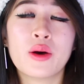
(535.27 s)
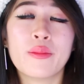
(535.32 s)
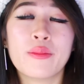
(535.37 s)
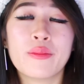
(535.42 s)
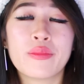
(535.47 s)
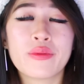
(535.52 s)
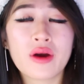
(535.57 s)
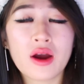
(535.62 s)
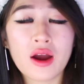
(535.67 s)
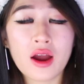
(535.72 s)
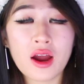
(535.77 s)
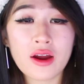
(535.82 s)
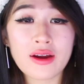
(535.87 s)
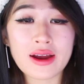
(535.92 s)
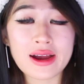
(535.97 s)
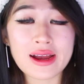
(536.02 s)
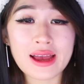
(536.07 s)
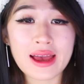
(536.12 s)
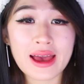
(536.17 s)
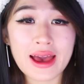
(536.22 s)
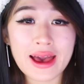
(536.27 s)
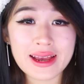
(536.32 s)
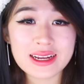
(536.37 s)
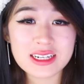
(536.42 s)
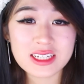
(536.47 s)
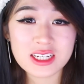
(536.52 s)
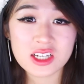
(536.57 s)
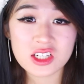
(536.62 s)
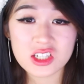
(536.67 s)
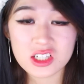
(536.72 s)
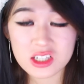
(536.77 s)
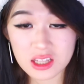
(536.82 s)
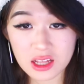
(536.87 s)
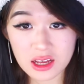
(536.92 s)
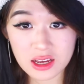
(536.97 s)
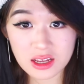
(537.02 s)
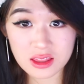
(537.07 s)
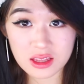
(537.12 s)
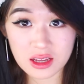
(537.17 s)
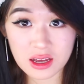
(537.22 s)
Bro, I hate teachers
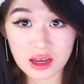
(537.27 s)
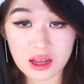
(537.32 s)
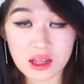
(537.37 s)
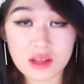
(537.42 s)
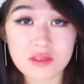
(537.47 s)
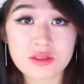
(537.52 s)
like that.